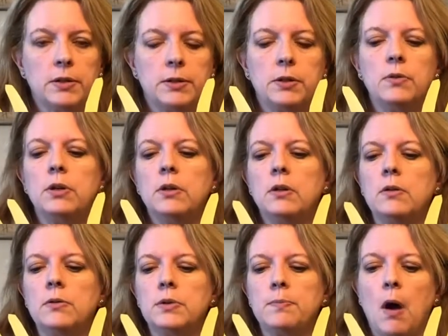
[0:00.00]
you can
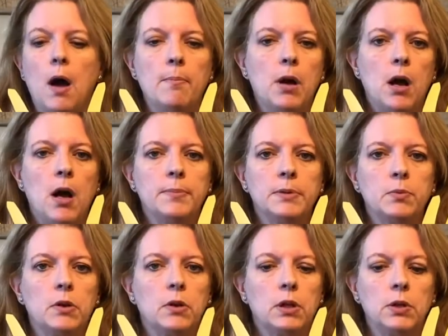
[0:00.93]
use pom-poms
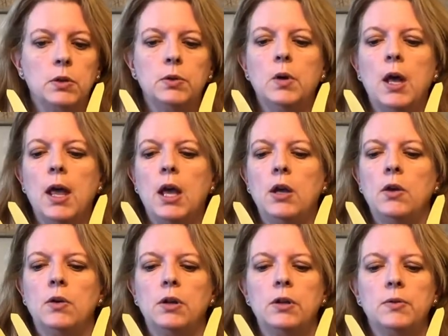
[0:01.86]
with glue, you
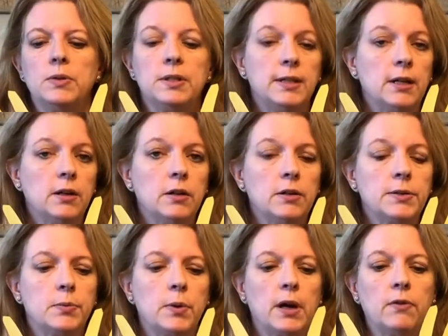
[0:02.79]
can use stickers,
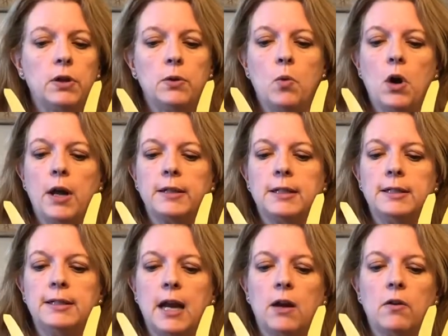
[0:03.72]
whatever you want to
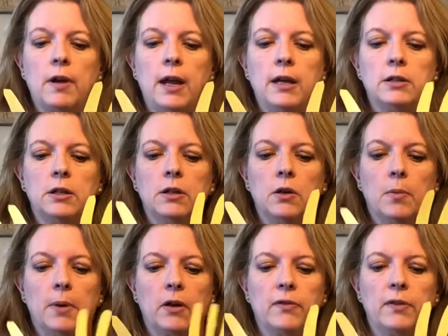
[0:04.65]
decorate your
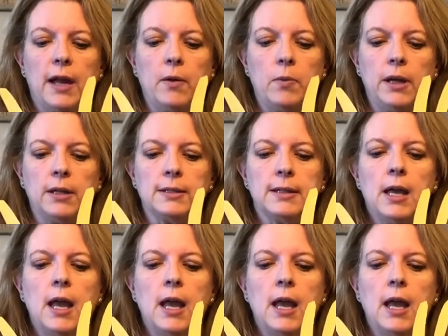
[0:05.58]
butterfly wings.